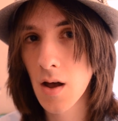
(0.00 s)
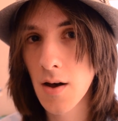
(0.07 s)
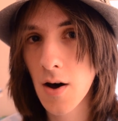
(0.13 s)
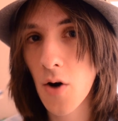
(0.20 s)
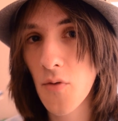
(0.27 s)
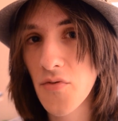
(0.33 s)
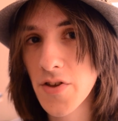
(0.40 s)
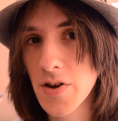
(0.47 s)

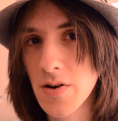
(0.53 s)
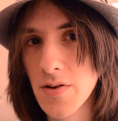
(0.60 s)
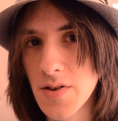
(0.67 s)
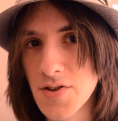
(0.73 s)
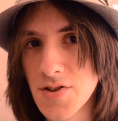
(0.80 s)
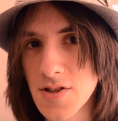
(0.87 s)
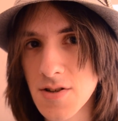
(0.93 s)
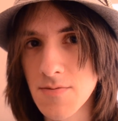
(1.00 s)
Hopefully you're at
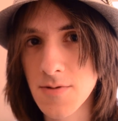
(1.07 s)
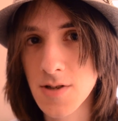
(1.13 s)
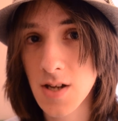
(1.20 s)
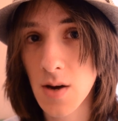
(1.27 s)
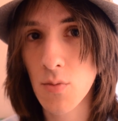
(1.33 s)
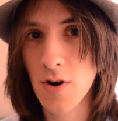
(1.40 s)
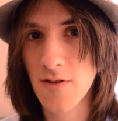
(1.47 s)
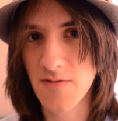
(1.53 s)
least
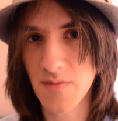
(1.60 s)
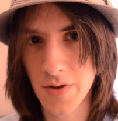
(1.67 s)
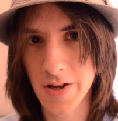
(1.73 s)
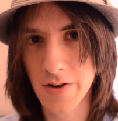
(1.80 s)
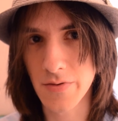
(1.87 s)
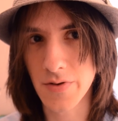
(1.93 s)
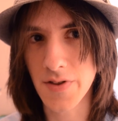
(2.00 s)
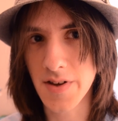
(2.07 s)
somewhat
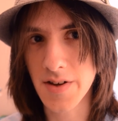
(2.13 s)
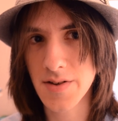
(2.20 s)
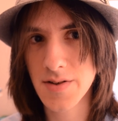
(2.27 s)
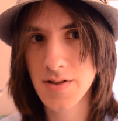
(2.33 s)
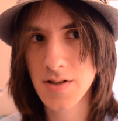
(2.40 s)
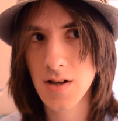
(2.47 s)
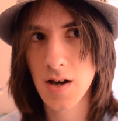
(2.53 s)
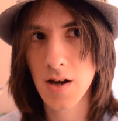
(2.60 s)
familiar with
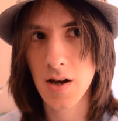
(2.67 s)
these.